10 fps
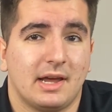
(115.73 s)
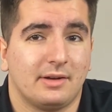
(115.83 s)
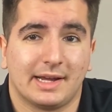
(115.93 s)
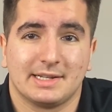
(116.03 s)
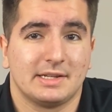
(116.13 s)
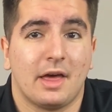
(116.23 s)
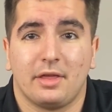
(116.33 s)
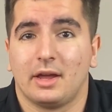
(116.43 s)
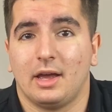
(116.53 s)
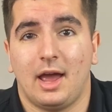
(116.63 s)
like it's
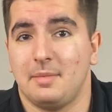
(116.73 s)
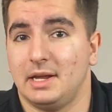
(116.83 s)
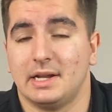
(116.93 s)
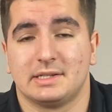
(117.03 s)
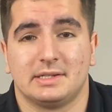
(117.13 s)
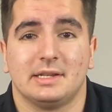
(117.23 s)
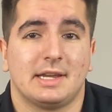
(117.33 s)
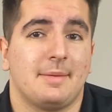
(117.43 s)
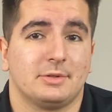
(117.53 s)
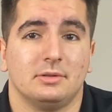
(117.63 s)
nothing. I mean, it's
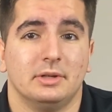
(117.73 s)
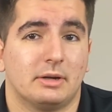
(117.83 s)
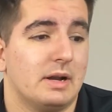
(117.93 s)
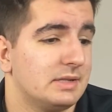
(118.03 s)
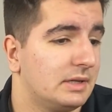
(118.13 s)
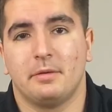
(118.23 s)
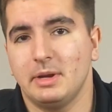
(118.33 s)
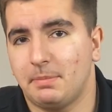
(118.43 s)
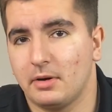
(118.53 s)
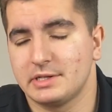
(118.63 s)
absolutely crazy. For me
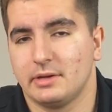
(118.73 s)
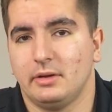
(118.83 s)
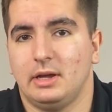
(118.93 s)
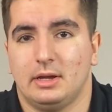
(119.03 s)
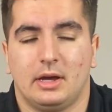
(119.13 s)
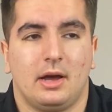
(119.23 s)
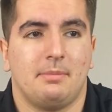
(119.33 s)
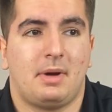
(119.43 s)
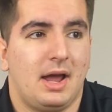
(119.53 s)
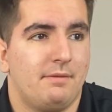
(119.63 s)
personally,
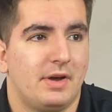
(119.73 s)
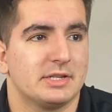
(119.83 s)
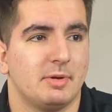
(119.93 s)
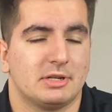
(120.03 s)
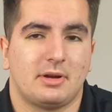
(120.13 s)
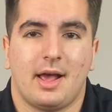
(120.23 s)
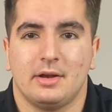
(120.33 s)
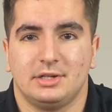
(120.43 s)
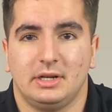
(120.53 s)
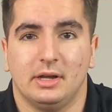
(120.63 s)
my investment
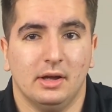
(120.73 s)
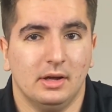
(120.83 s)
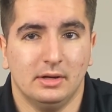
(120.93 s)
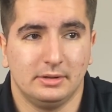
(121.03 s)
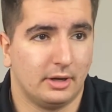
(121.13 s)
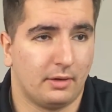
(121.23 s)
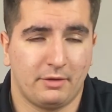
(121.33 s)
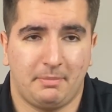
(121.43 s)
strategy, you know, over the